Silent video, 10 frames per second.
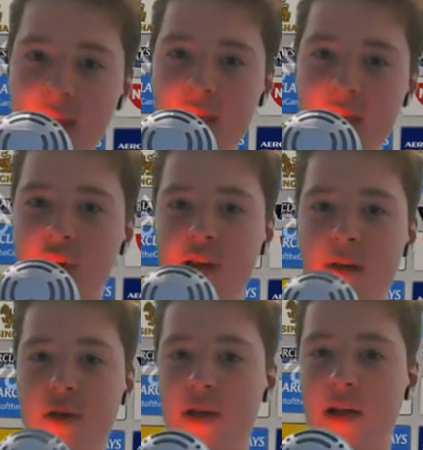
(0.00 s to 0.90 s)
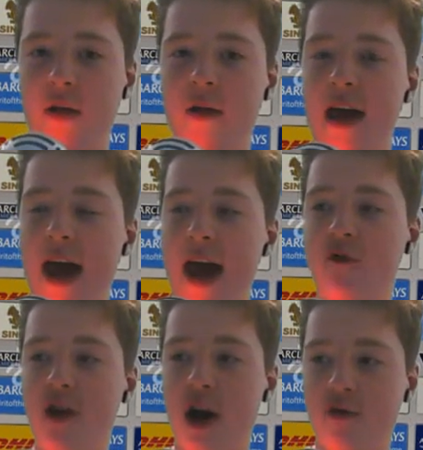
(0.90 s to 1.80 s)
just a little
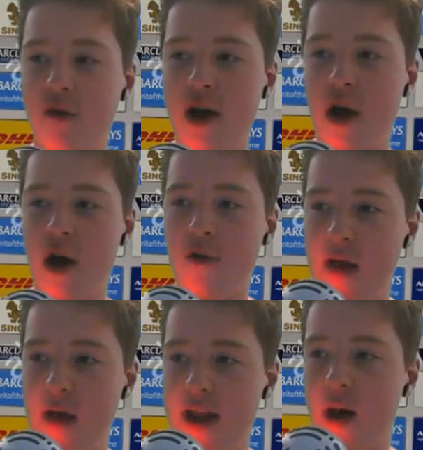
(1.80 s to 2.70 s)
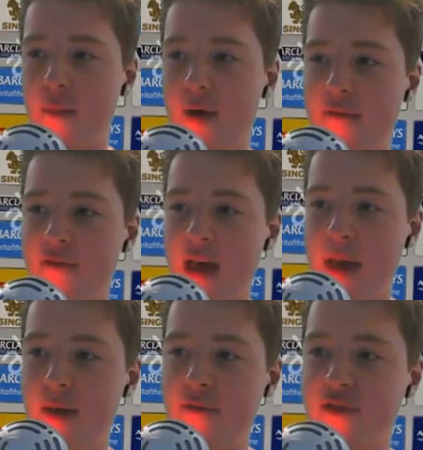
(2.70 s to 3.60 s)
introductory note. Obviously, Red Army
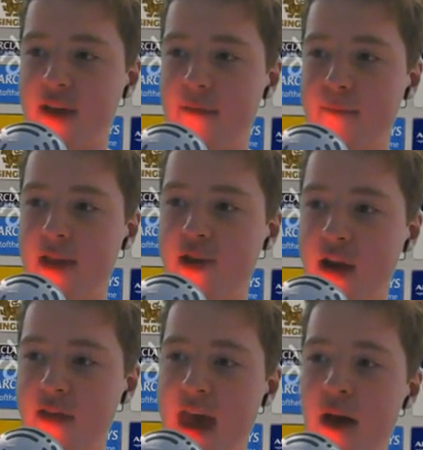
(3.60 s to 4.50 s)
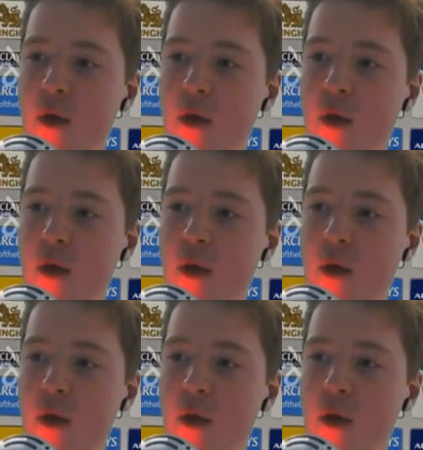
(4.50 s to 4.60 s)
MEFC have mentioned it there.